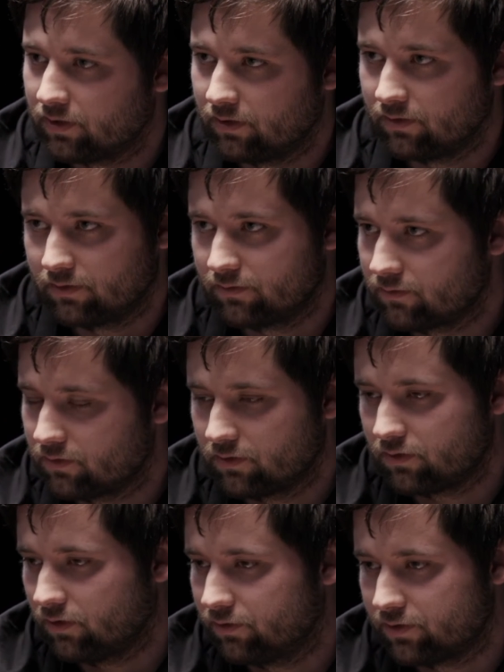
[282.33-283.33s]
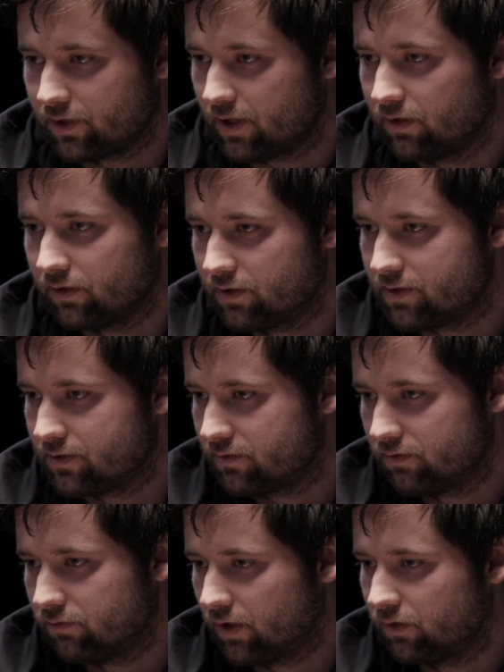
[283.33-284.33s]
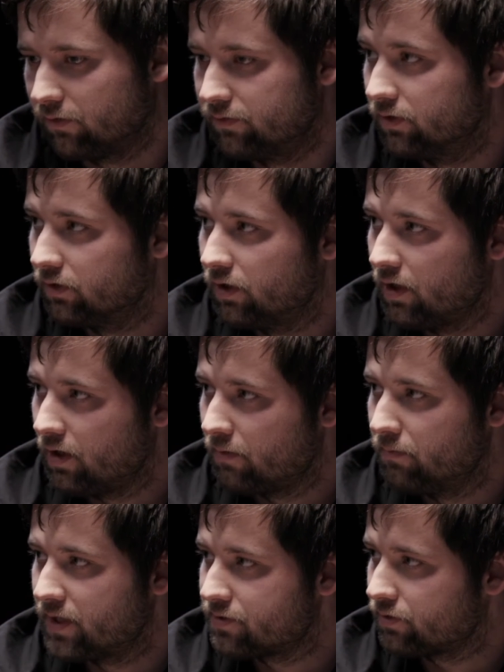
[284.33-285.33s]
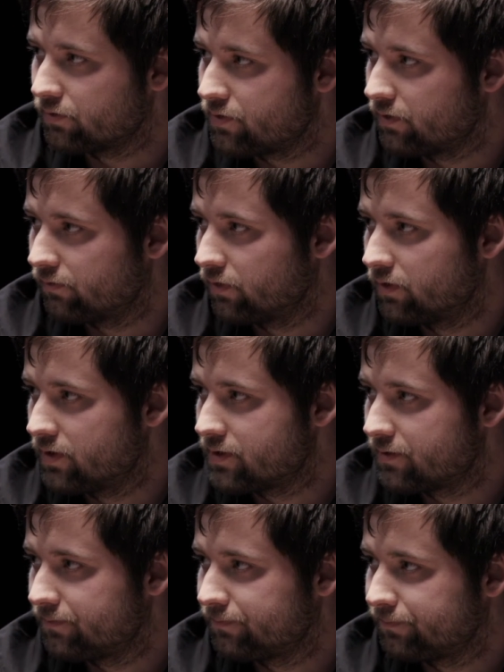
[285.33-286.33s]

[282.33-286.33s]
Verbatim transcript: and OpenContrail is the one of the best solution for this.